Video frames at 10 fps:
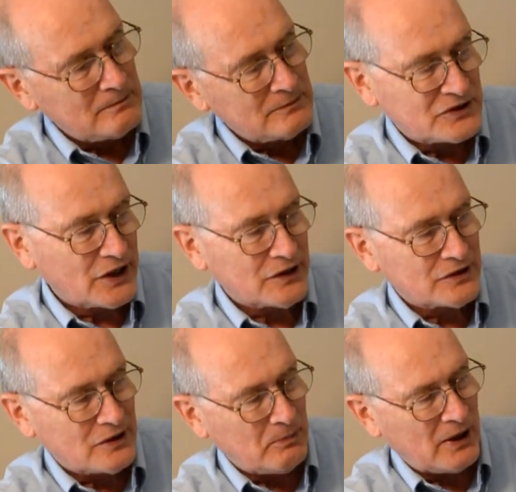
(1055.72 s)

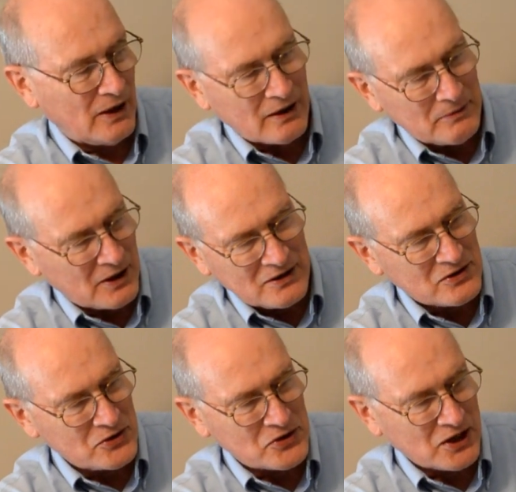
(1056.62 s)
6, I guess
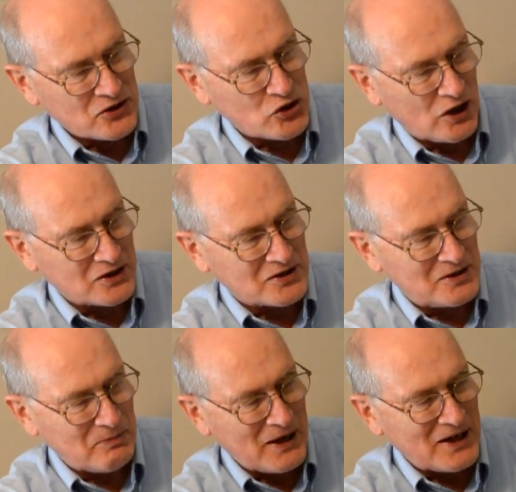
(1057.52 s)
there's 6 chunks,
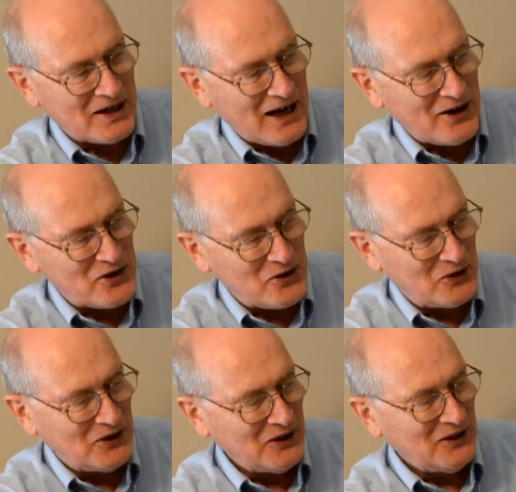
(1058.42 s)
depending on
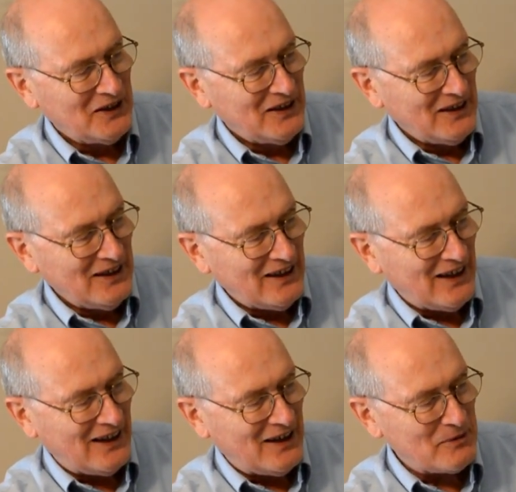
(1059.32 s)

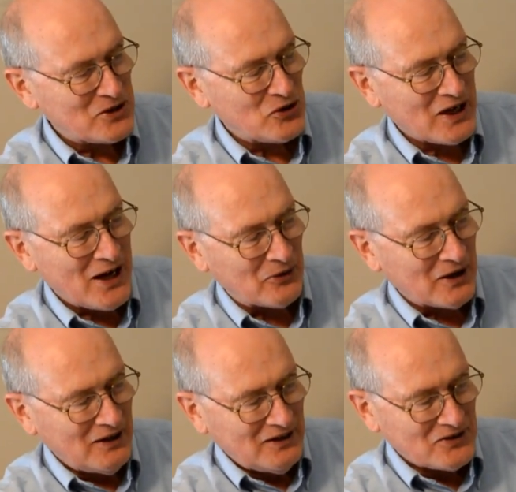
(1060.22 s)
how much you count.
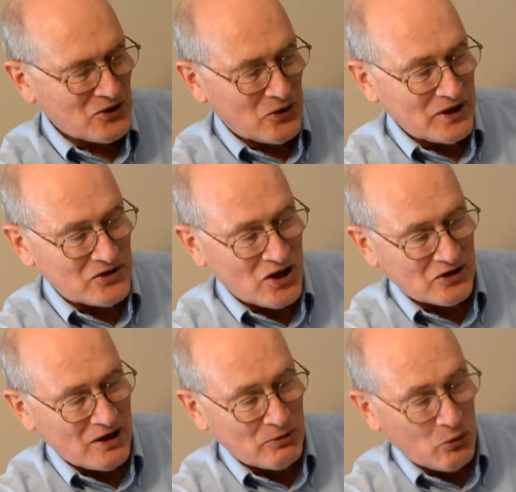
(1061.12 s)
So in
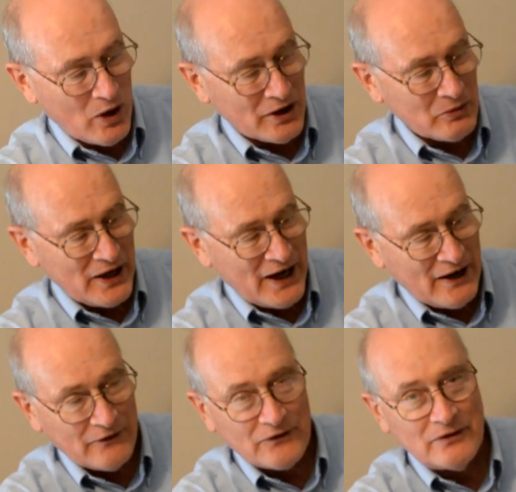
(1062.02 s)
chunk number 1 we
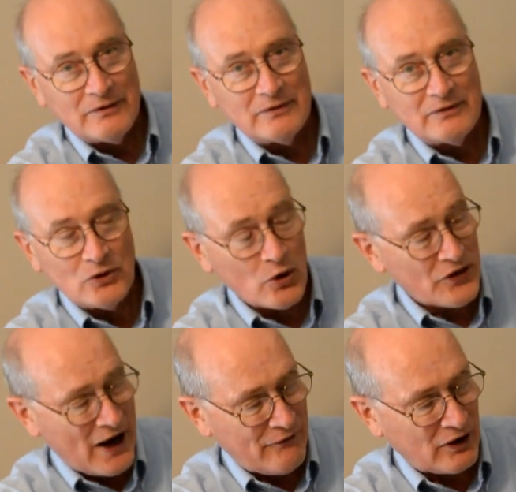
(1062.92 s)
have North
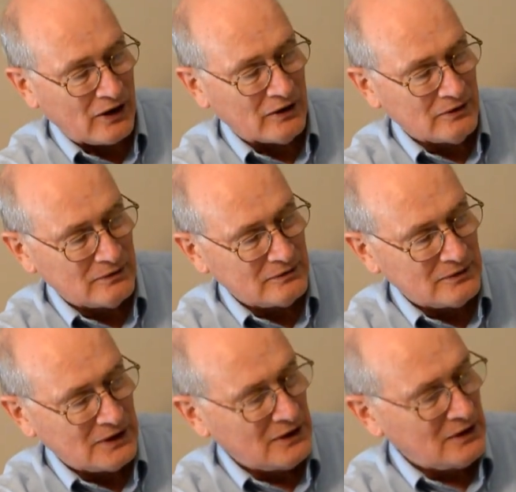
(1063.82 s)
Africa,
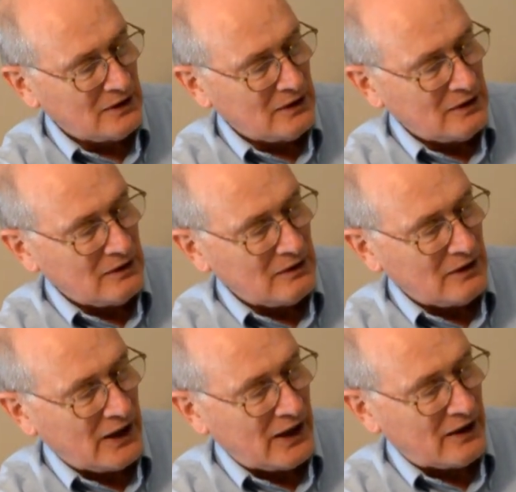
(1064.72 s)

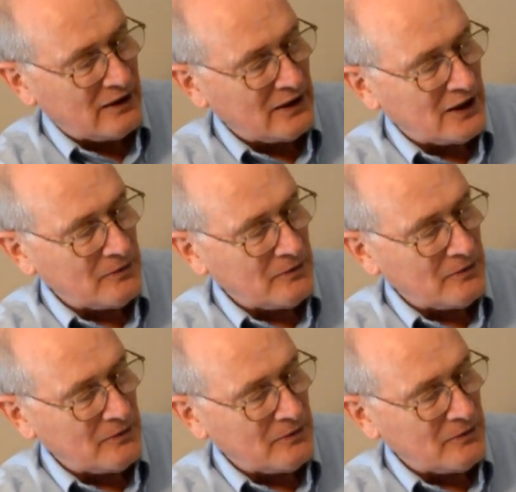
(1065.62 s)
and